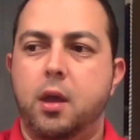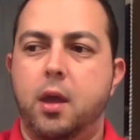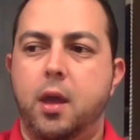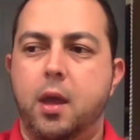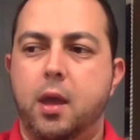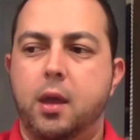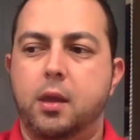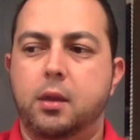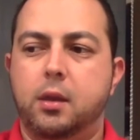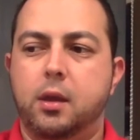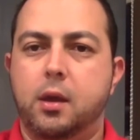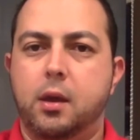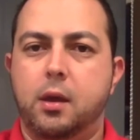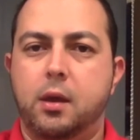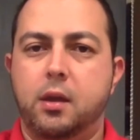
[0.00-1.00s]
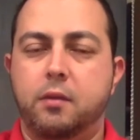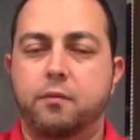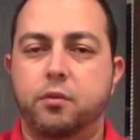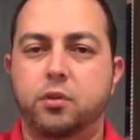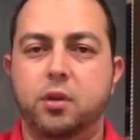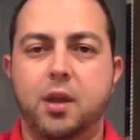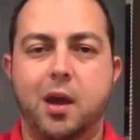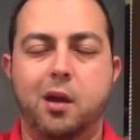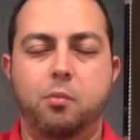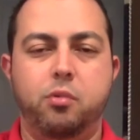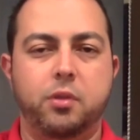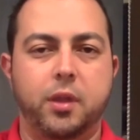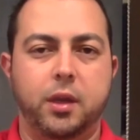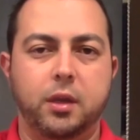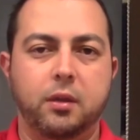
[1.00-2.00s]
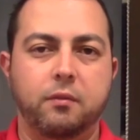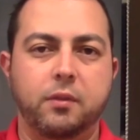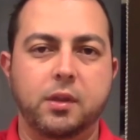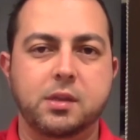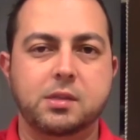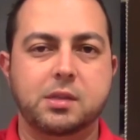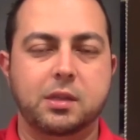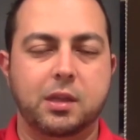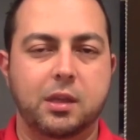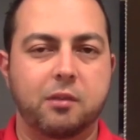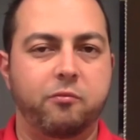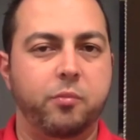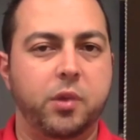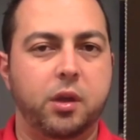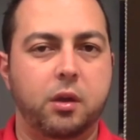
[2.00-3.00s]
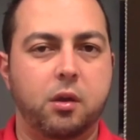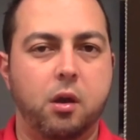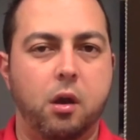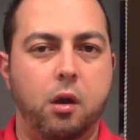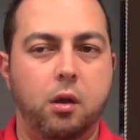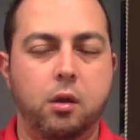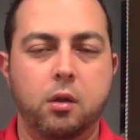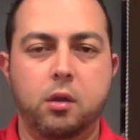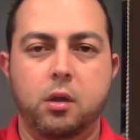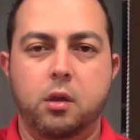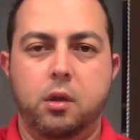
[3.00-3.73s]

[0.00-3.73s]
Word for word: And uh, if you need help with any of this, give me a call.